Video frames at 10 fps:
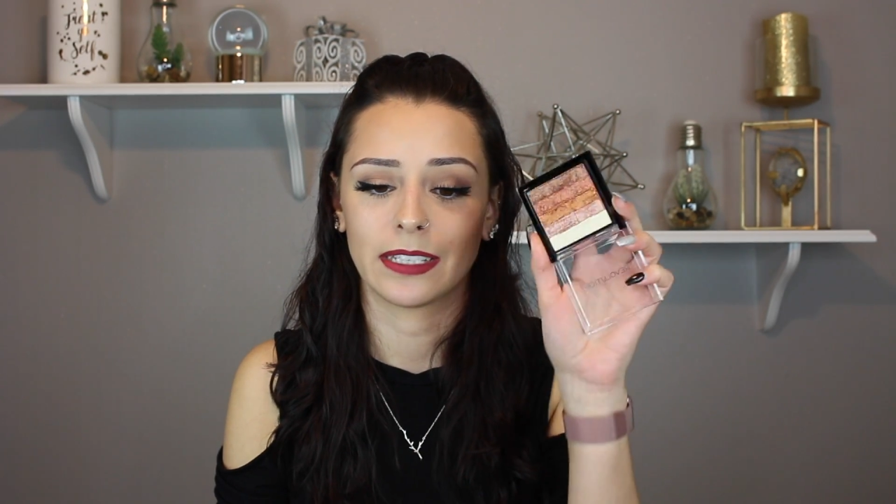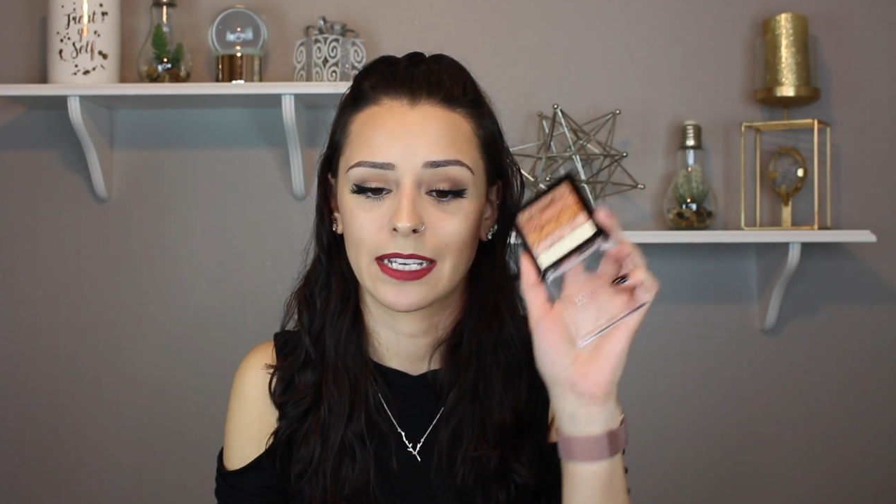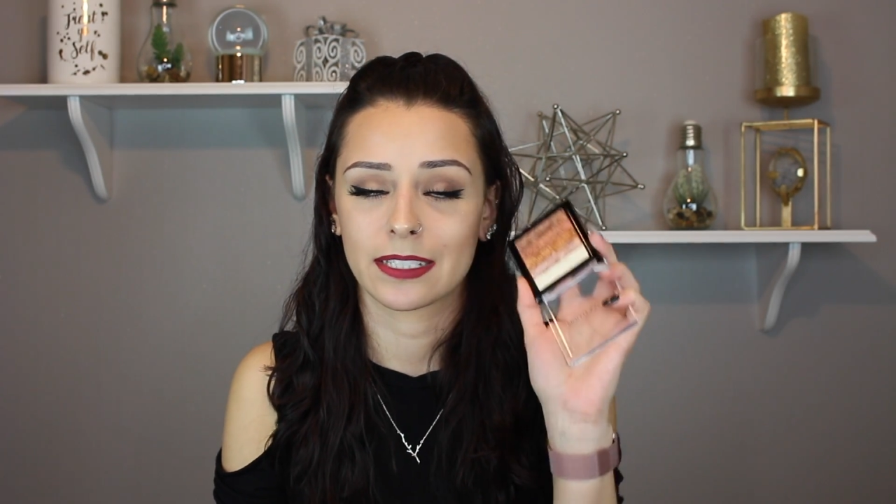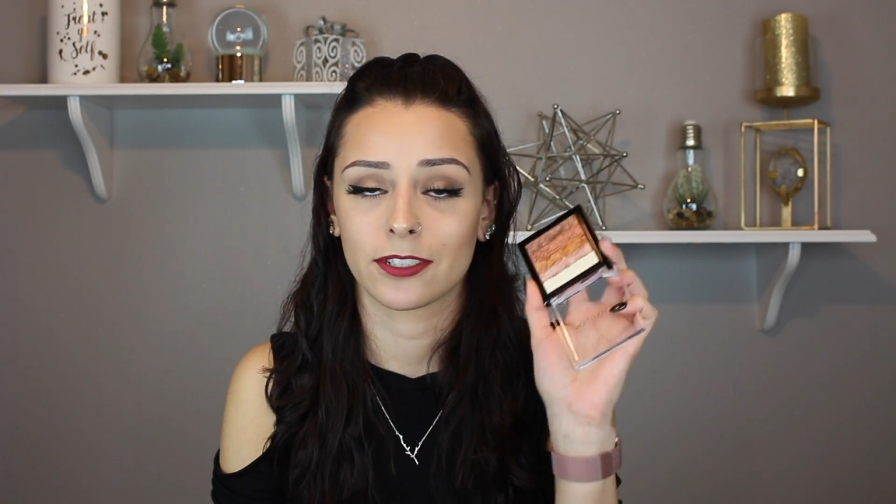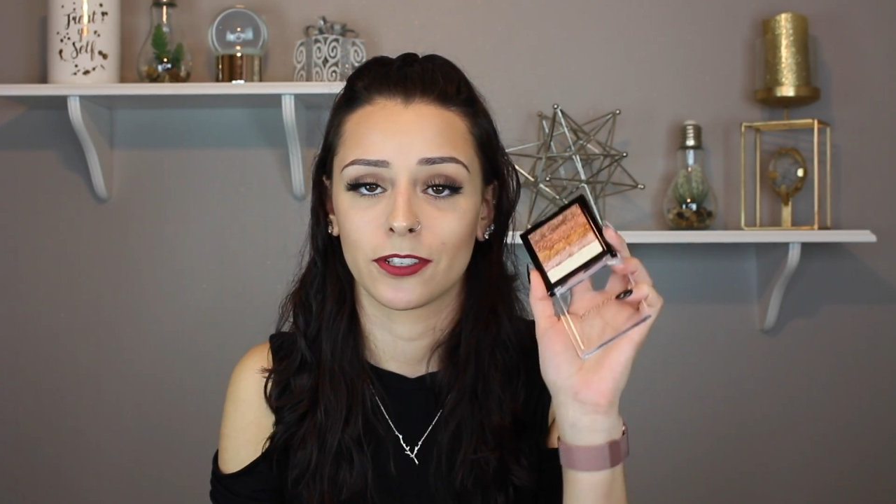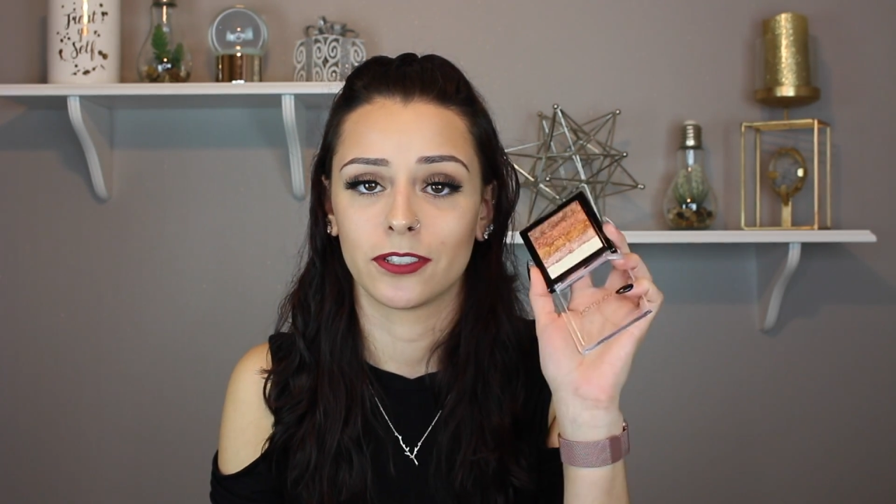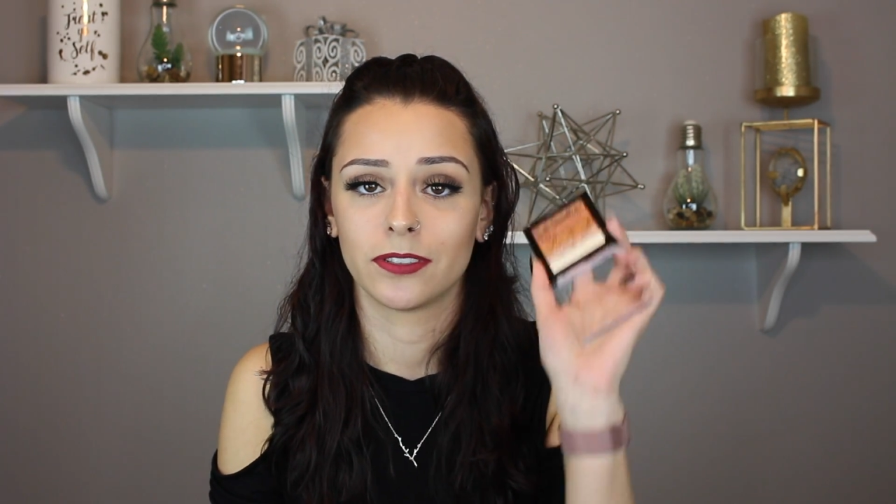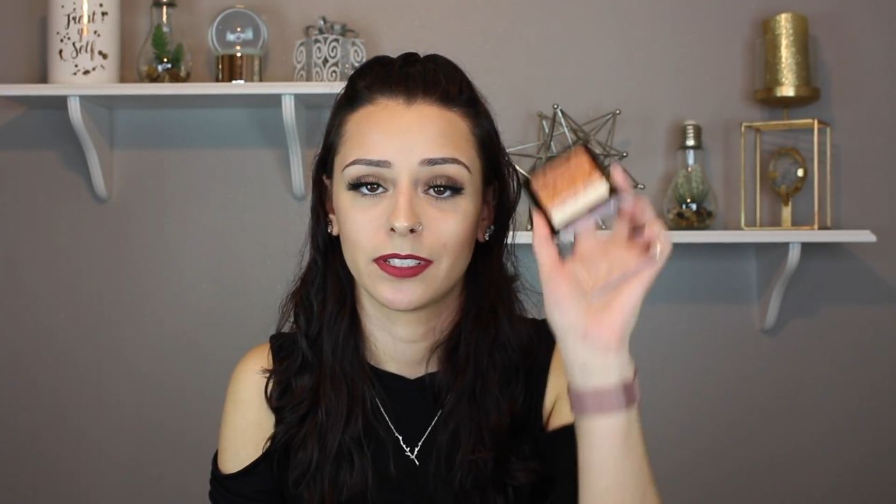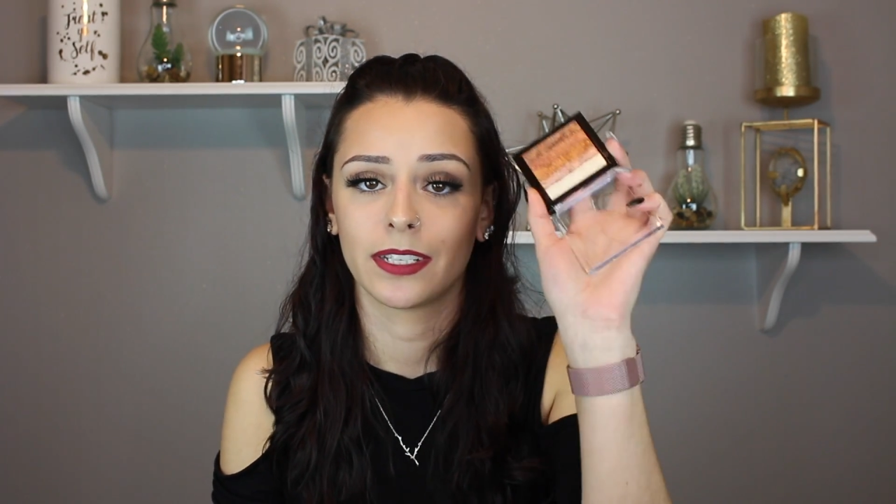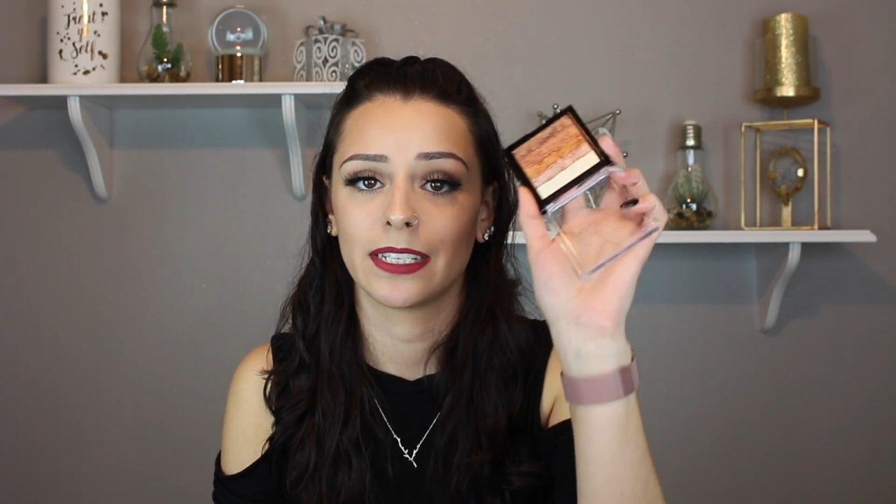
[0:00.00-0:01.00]
yes
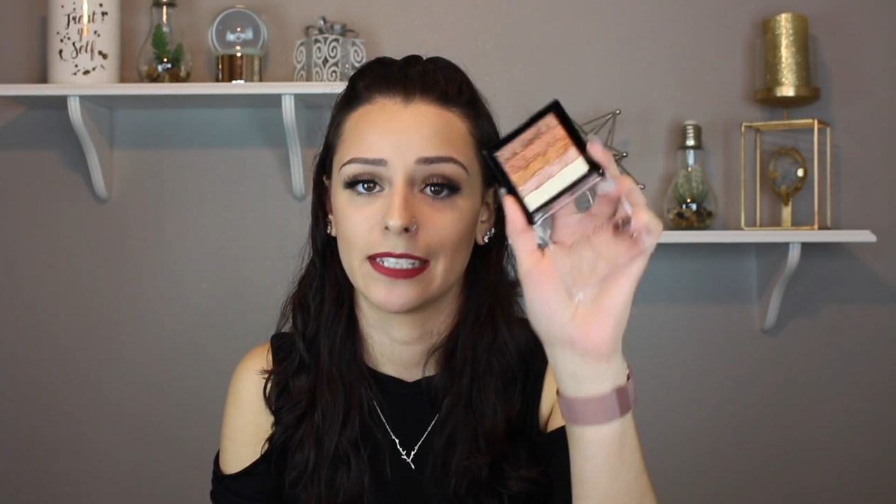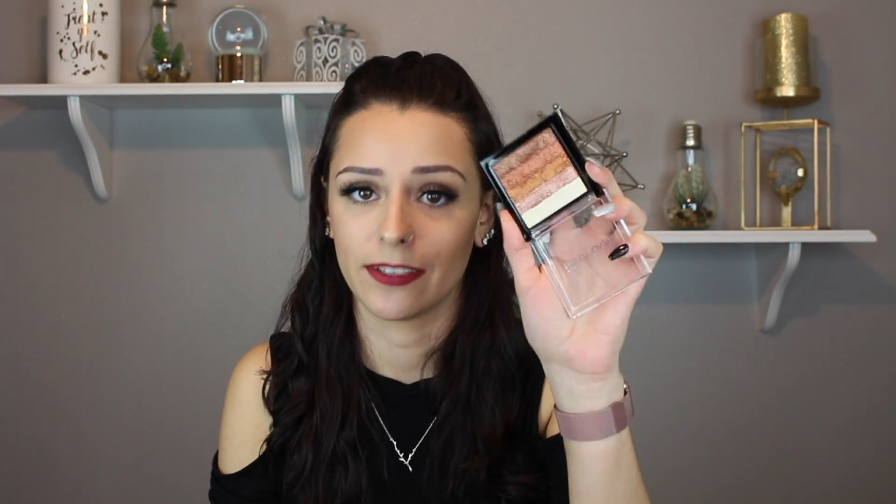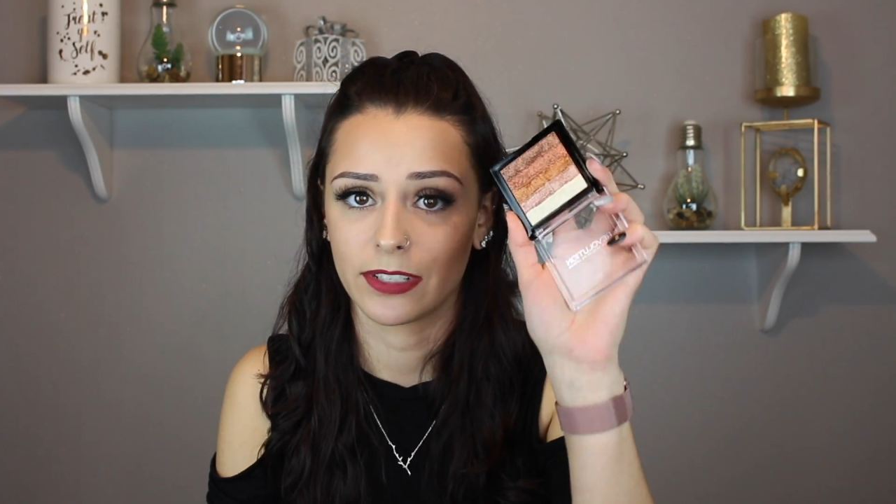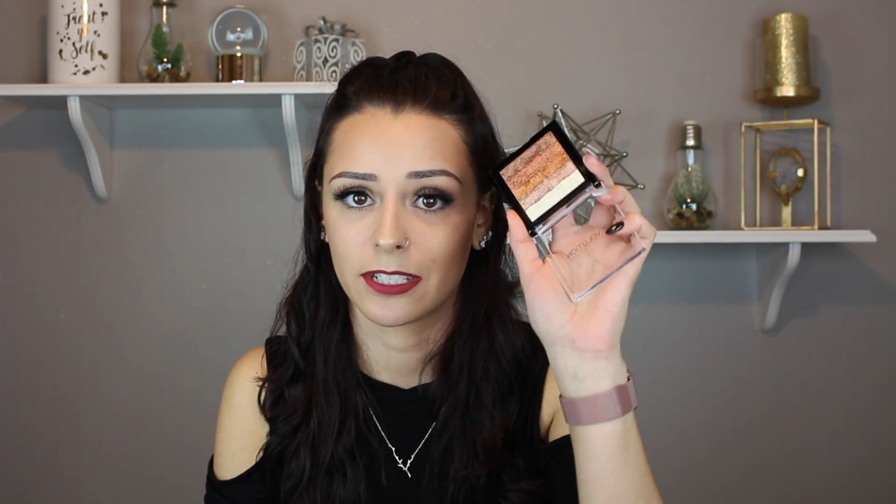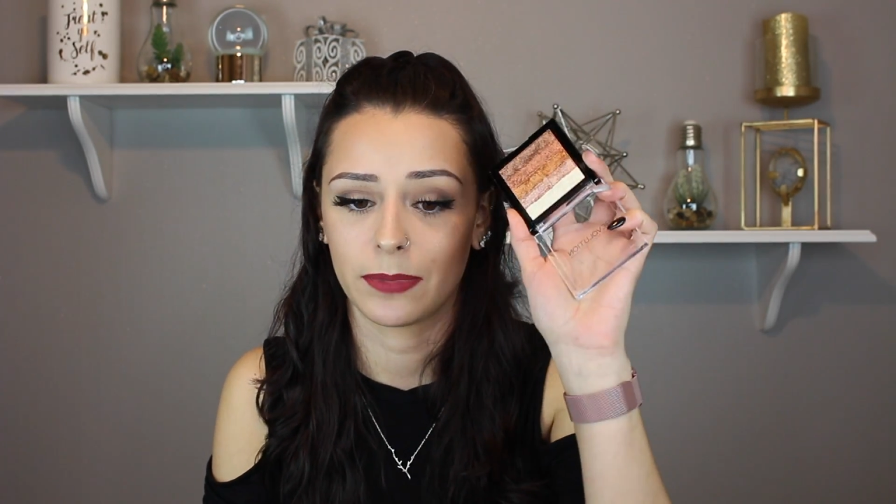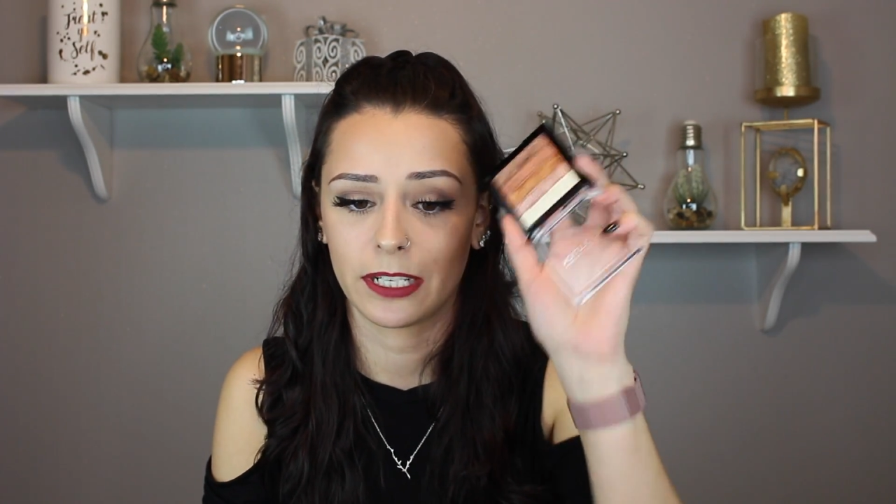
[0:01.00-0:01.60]
girl, give it to